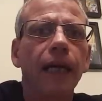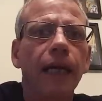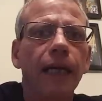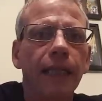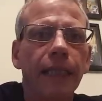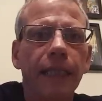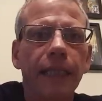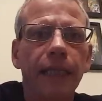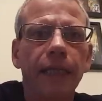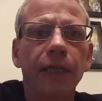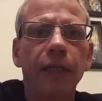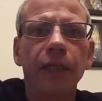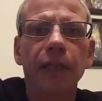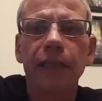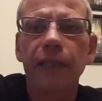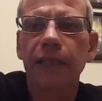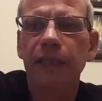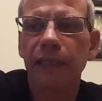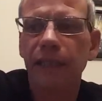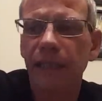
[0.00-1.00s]
Okay
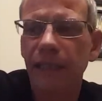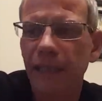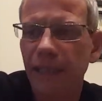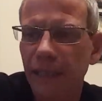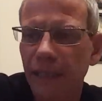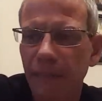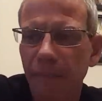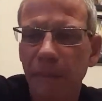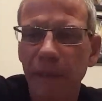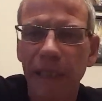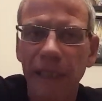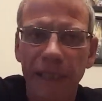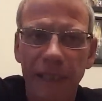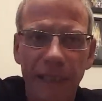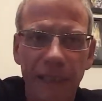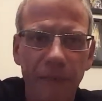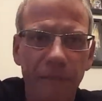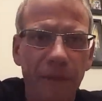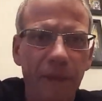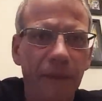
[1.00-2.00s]
guys, the beer
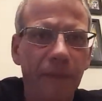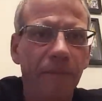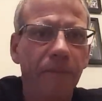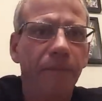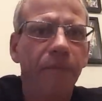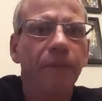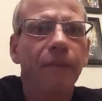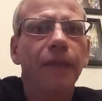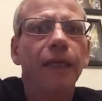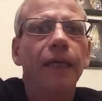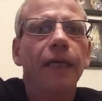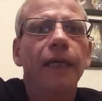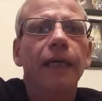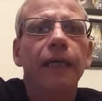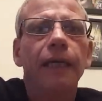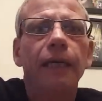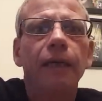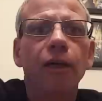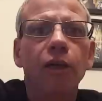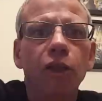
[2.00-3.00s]
segment.
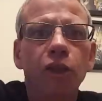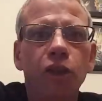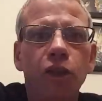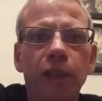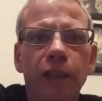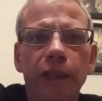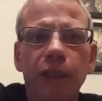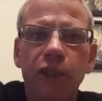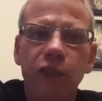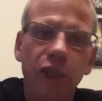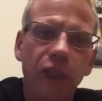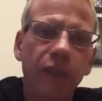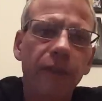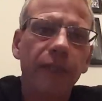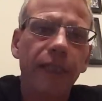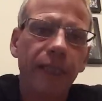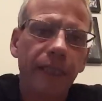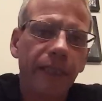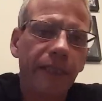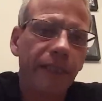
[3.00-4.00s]
Last year
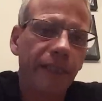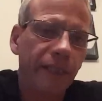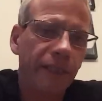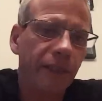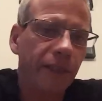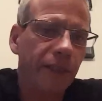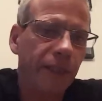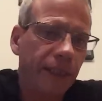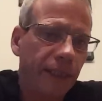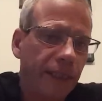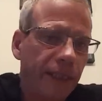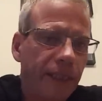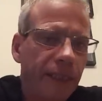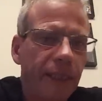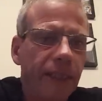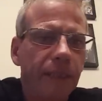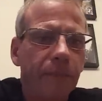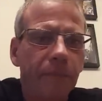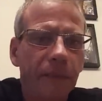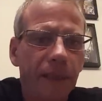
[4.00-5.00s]
Johan and I
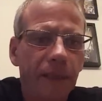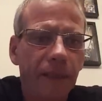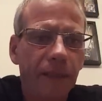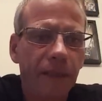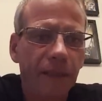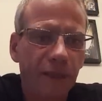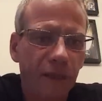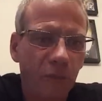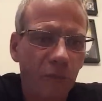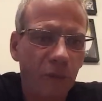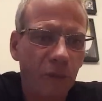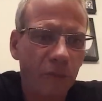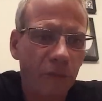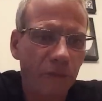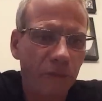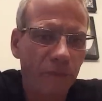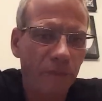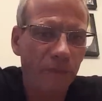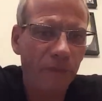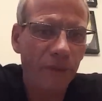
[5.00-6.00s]
did a beer swap.
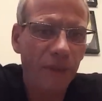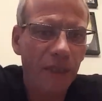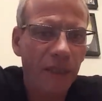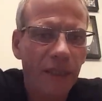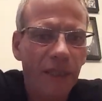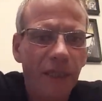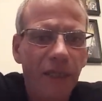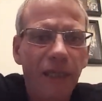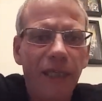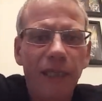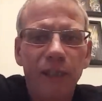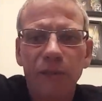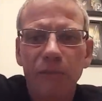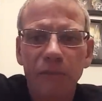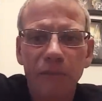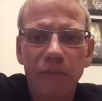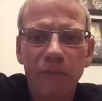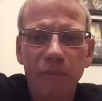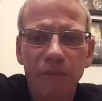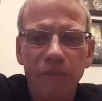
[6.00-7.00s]
As
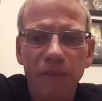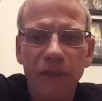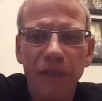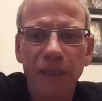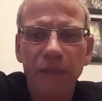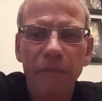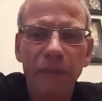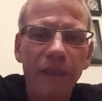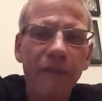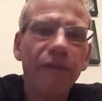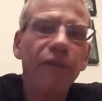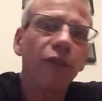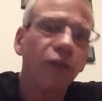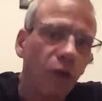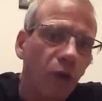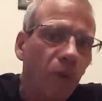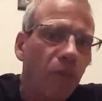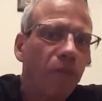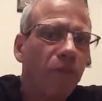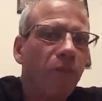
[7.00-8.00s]
believe it or
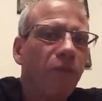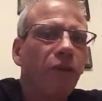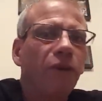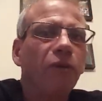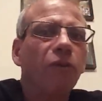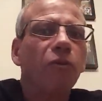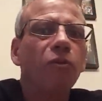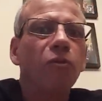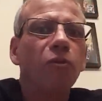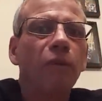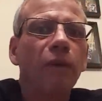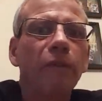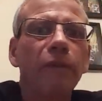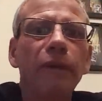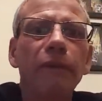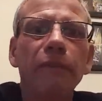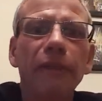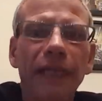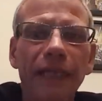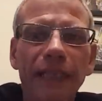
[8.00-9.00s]
not, when
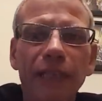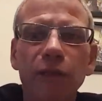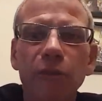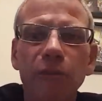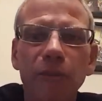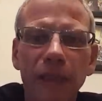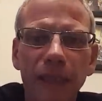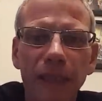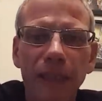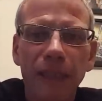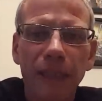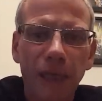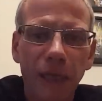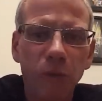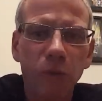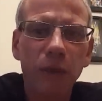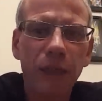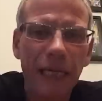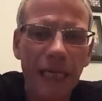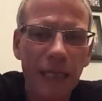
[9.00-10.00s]
we meet we
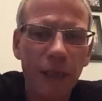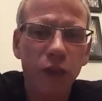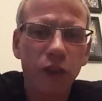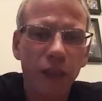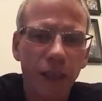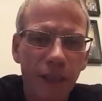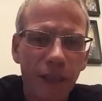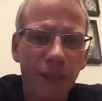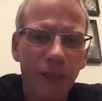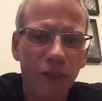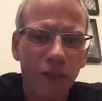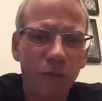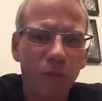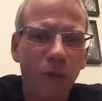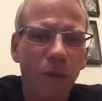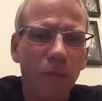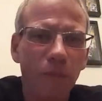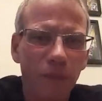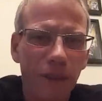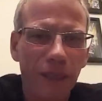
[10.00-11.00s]
don't actually
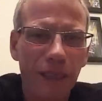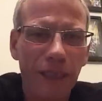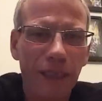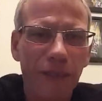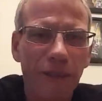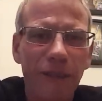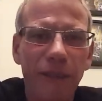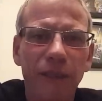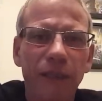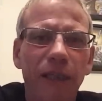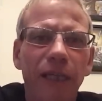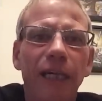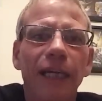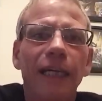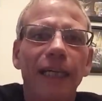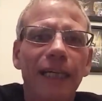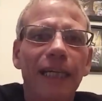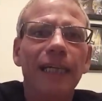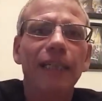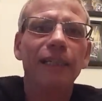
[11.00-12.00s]
swap cigarettes.
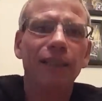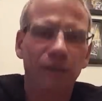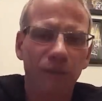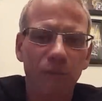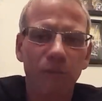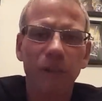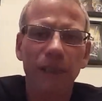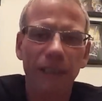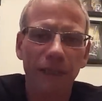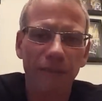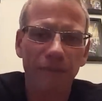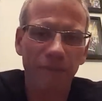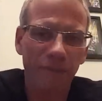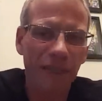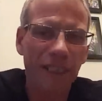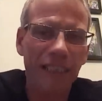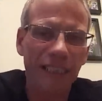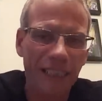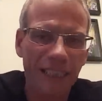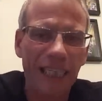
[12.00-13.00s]
Yes, we
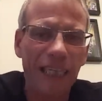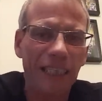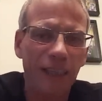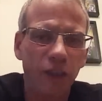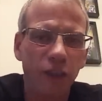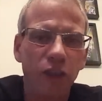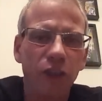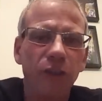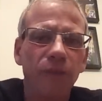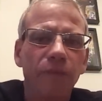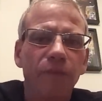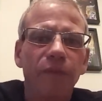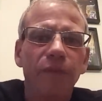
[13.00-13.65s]
as such